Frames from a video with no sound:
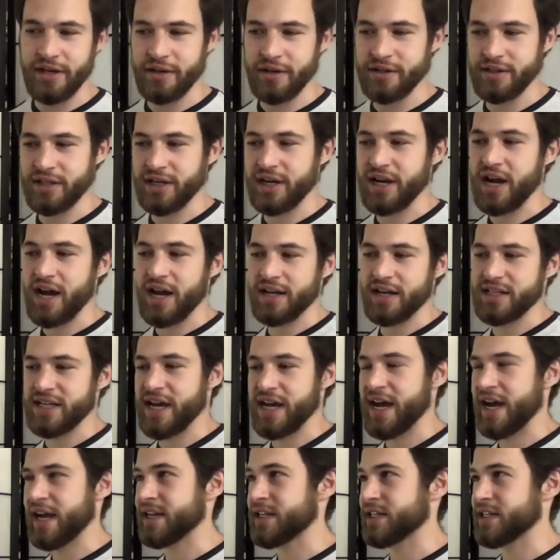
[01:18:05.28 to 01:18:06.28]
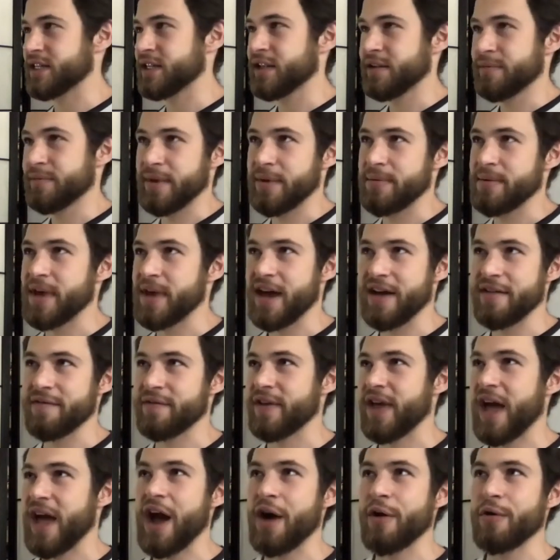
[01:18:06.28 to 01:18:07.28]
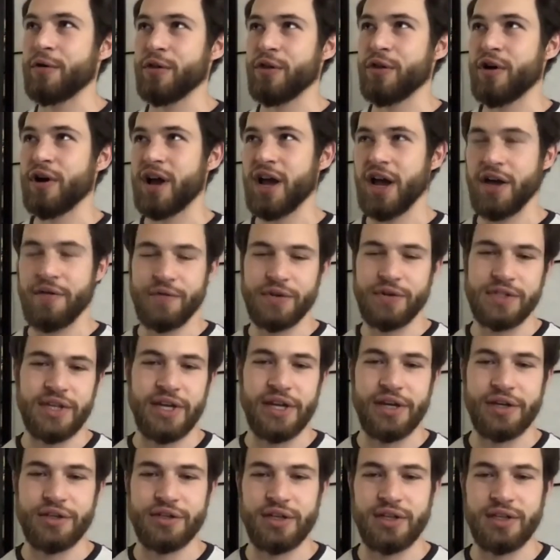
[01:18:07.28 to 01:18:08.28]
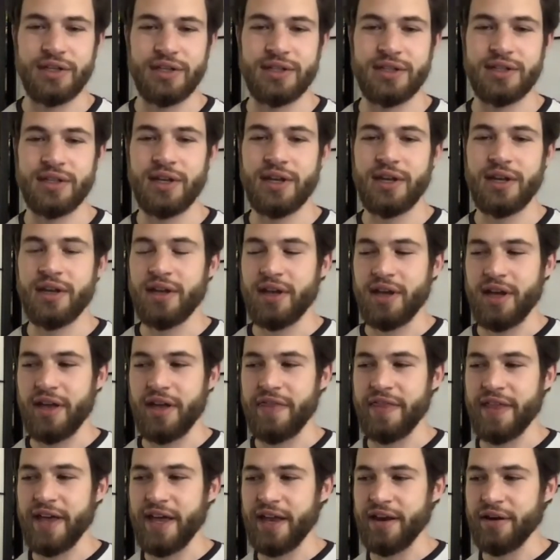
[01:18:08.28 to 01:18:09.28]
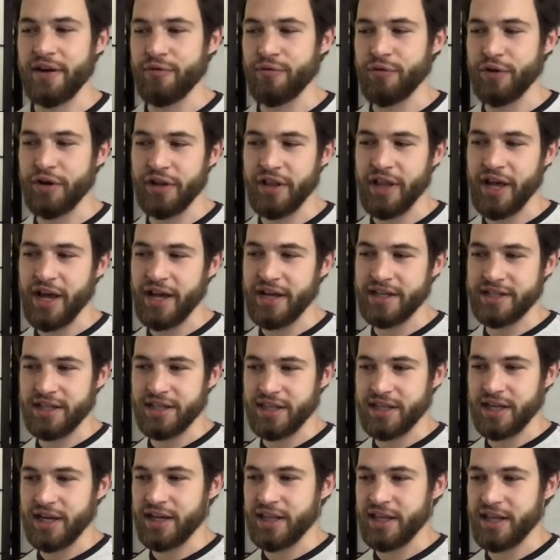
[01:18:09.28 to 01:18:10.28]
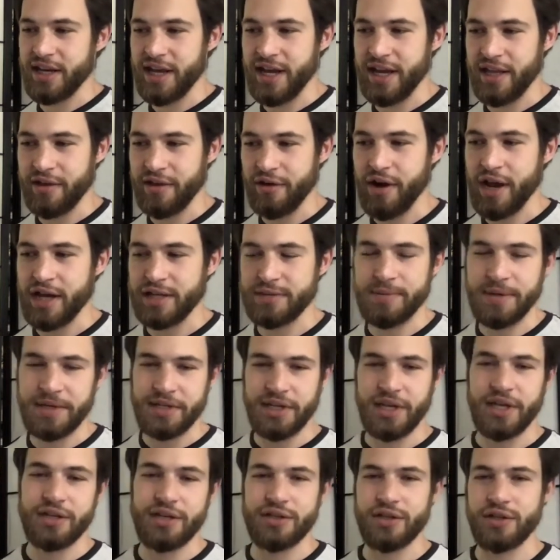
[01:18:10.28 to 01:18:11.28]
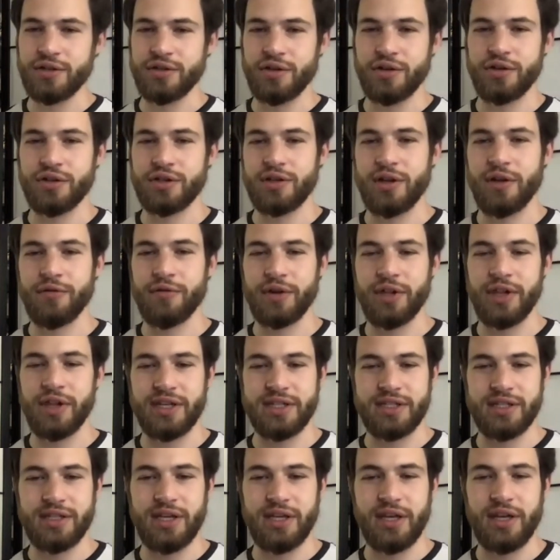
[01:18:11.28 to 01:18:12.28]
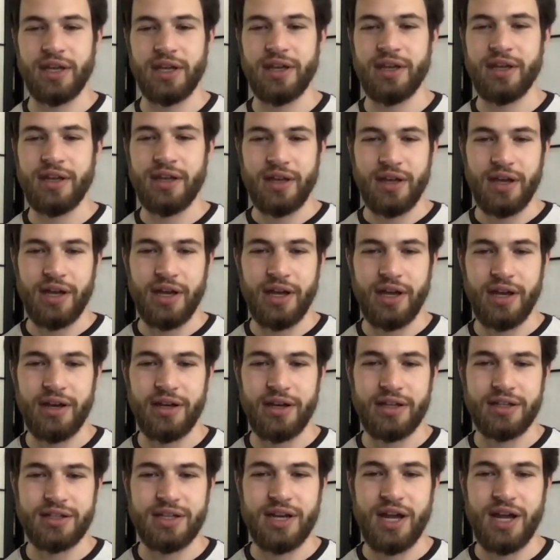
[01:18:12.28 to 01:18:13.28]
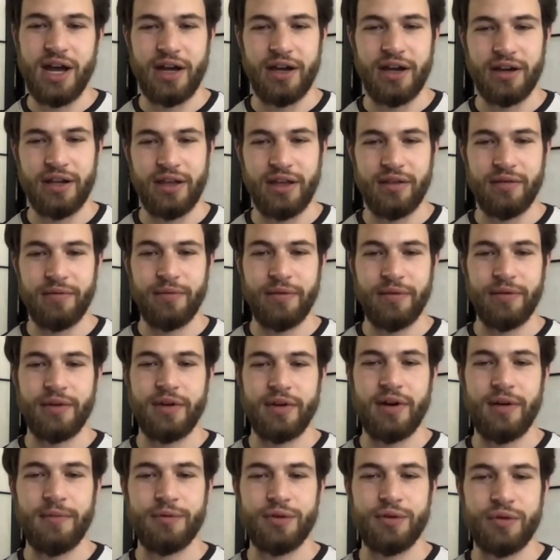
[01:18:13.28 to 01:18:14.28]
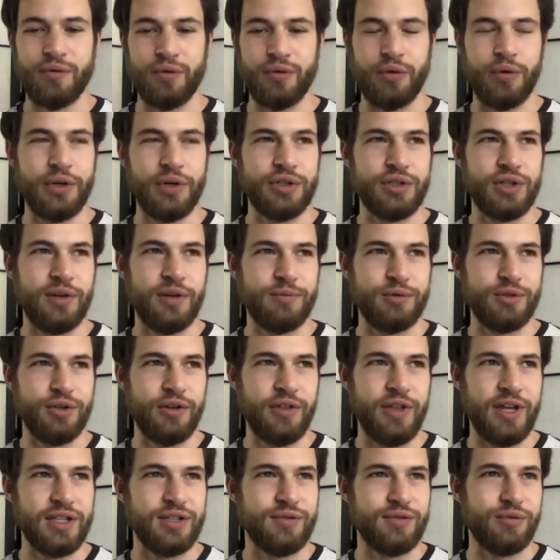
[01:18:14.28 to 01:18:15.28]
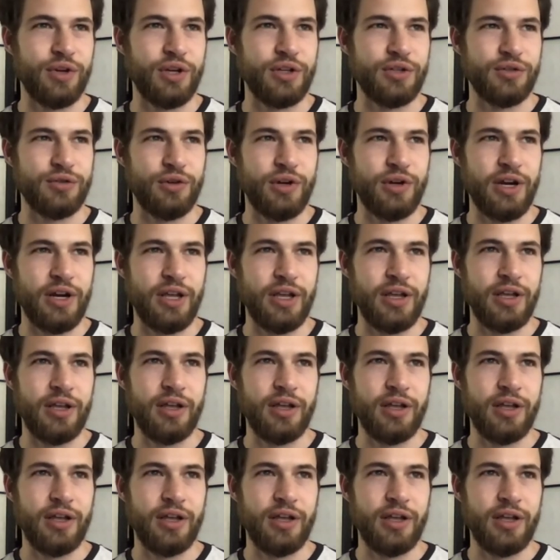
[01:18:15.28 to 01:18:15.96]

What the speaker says: and contact, maybe have hour-long conversations, and then realize at the end of the day their expectations are just unrealistic and it's not going to come to fruition. I'm sure that's frustrating.